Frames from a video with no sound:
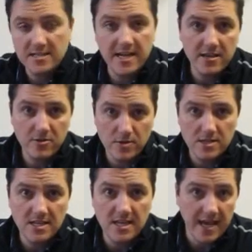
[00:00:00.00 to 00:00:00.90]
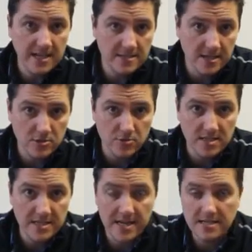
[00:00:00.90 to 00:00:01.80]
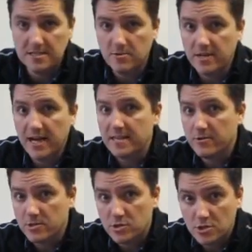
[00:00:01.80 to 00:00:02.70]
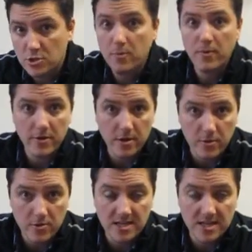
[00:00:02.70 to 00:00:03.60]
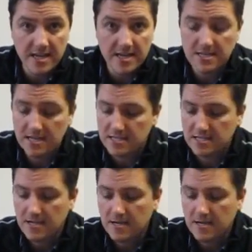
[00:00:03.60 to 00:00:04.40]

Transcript: neither is the ancestry test, or neither is the superhero DNA test